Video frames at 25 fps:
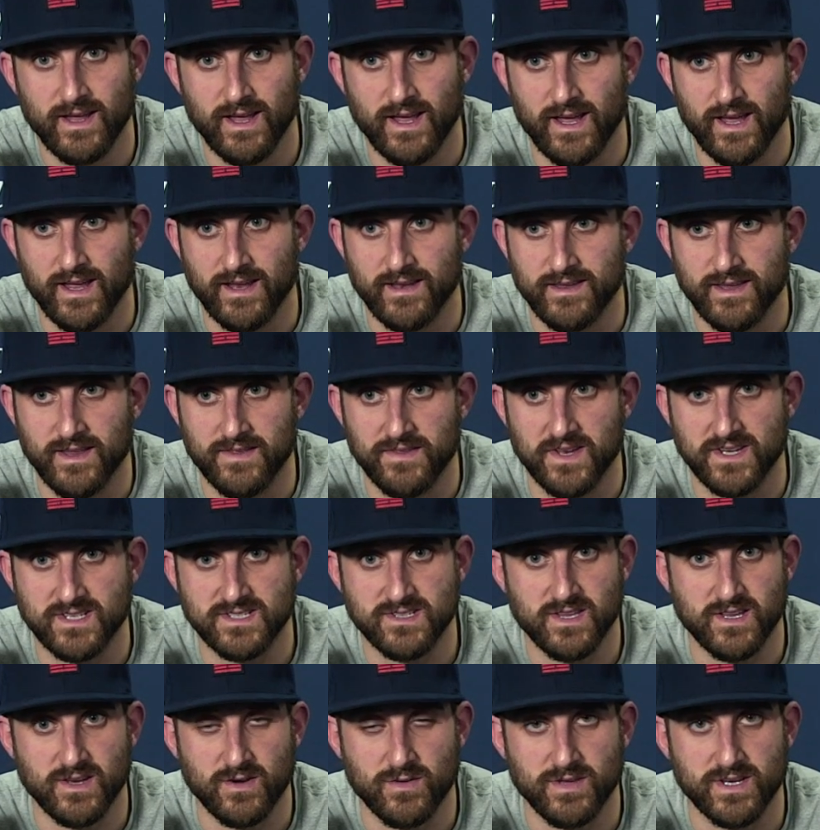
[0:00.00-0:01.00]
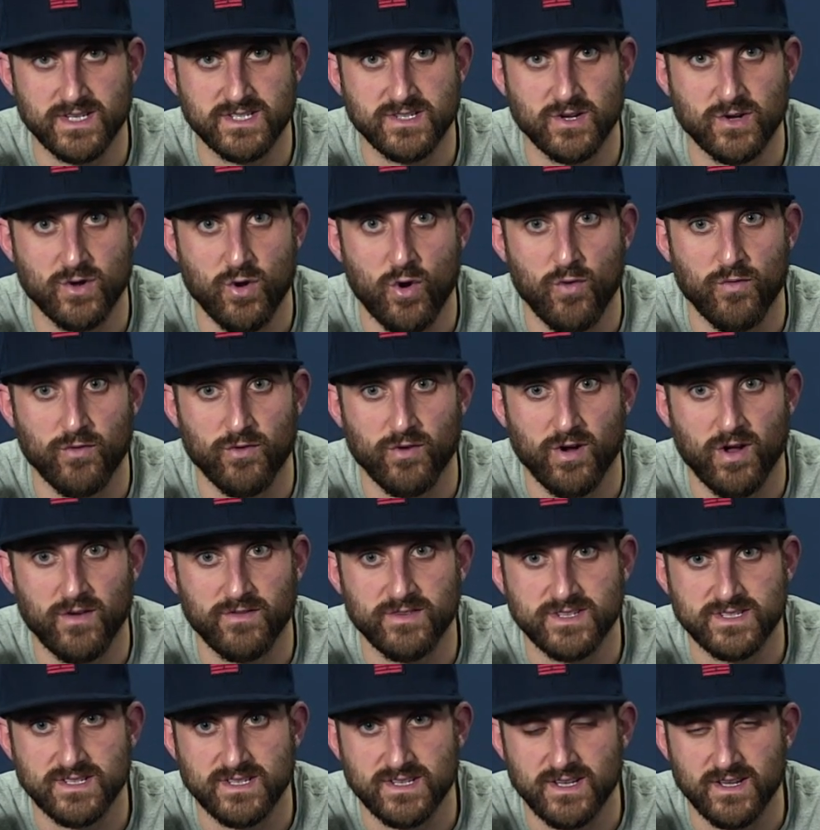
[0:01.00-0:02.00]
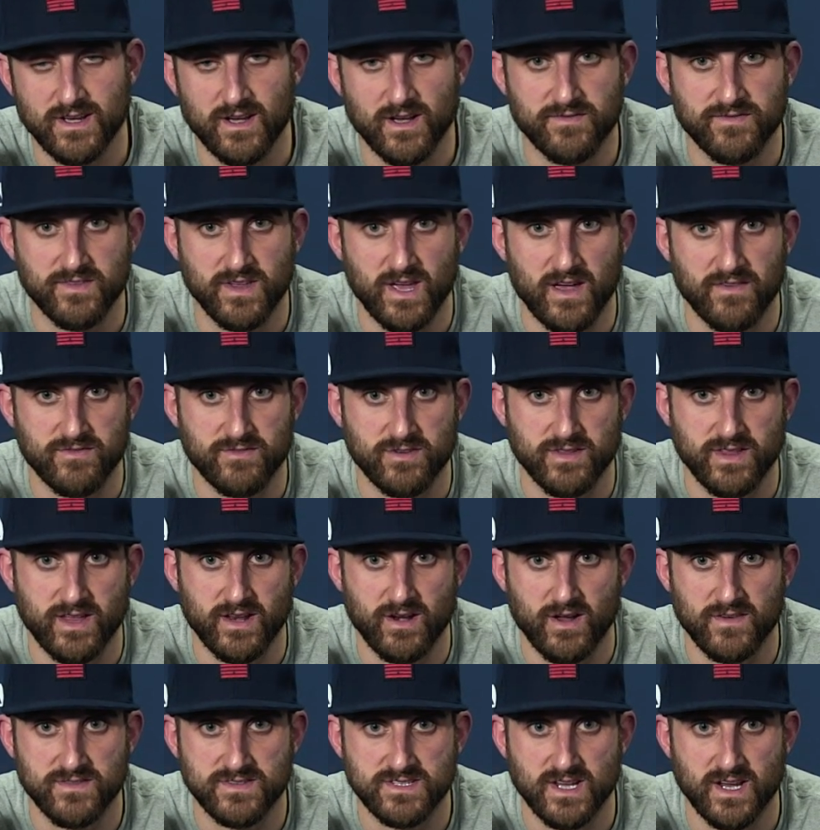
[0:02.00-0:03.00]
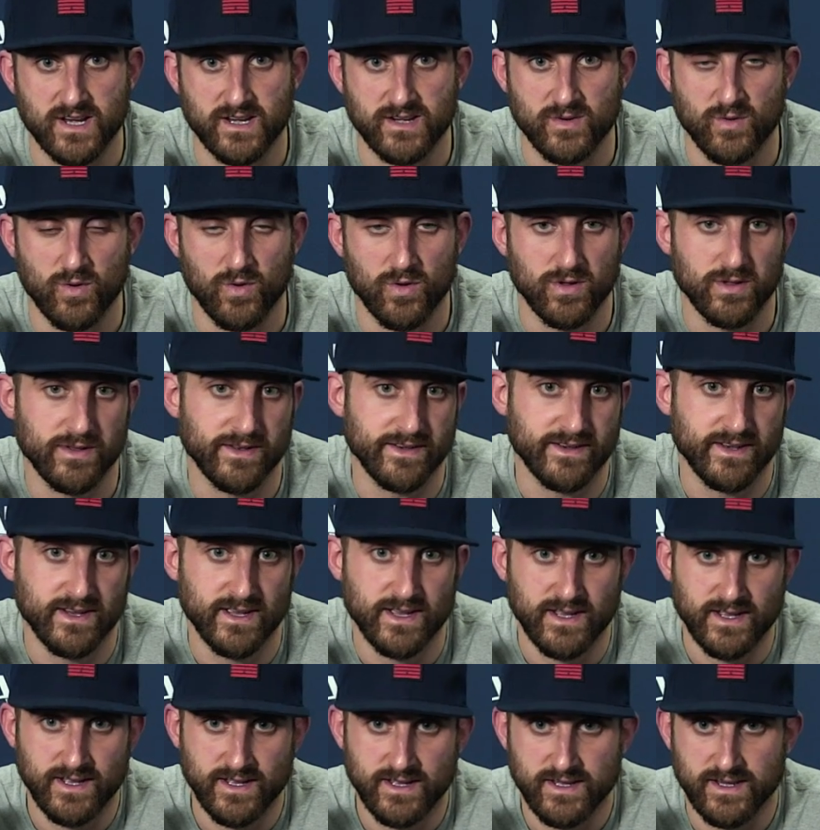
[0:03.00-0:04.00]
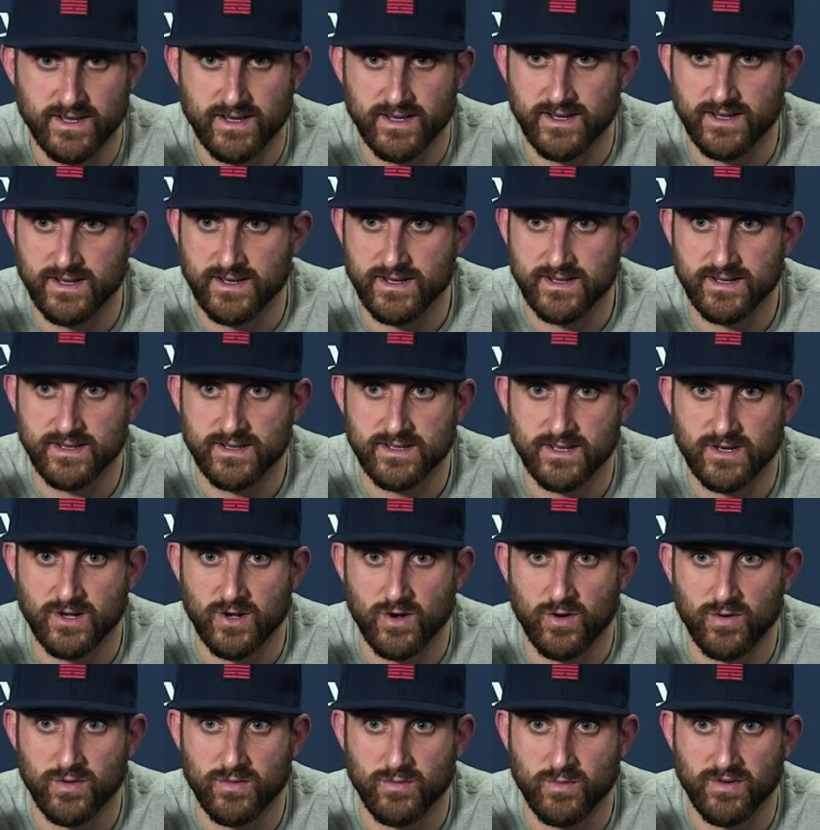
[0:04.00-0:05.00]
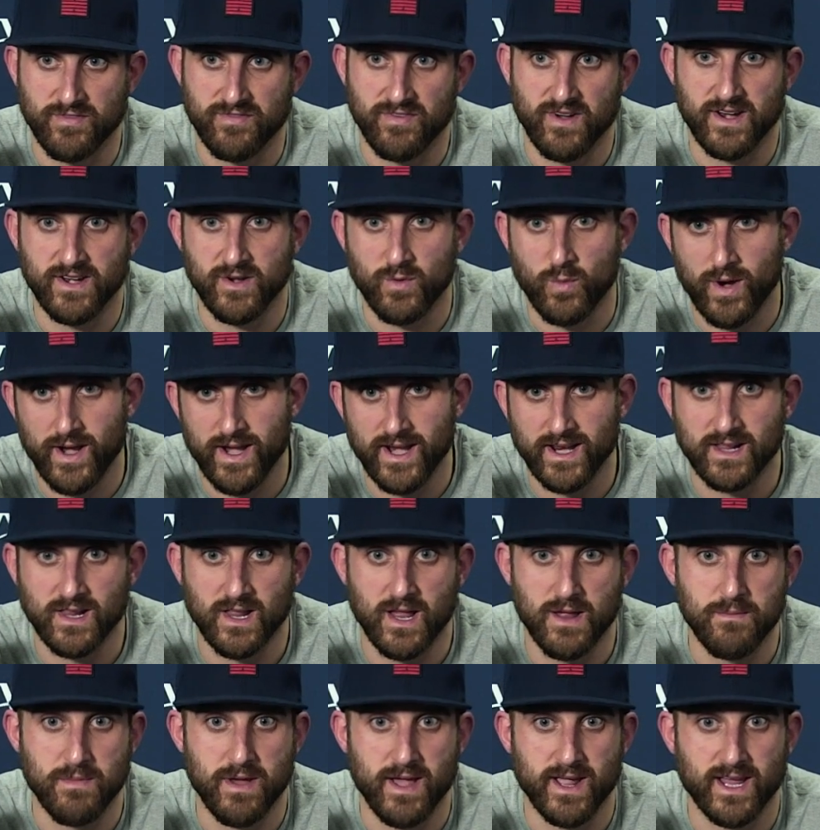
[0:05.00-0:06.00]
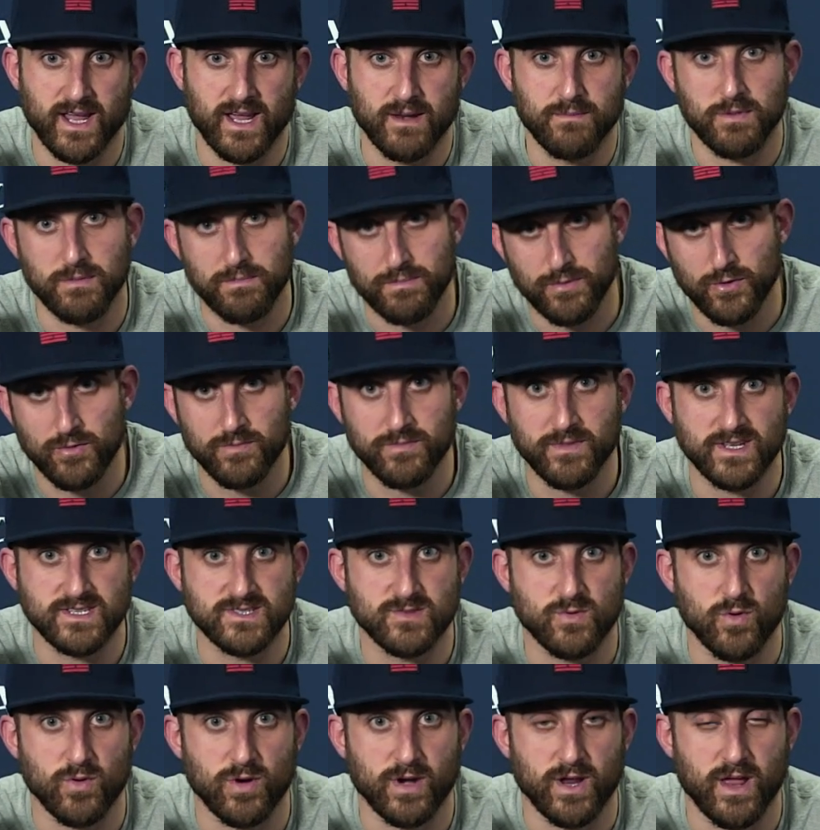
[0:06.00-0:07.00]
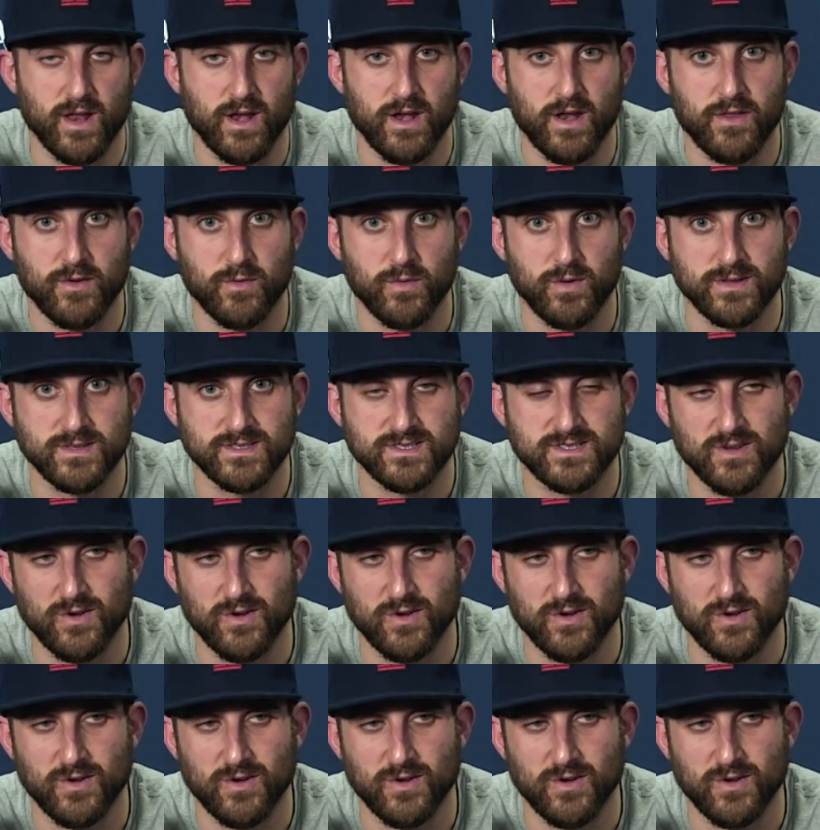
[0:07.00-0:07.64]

And then they you know they took over obviously off after that offside goal, and uh, you know and we find a way to climb back in, but boom, they score another one.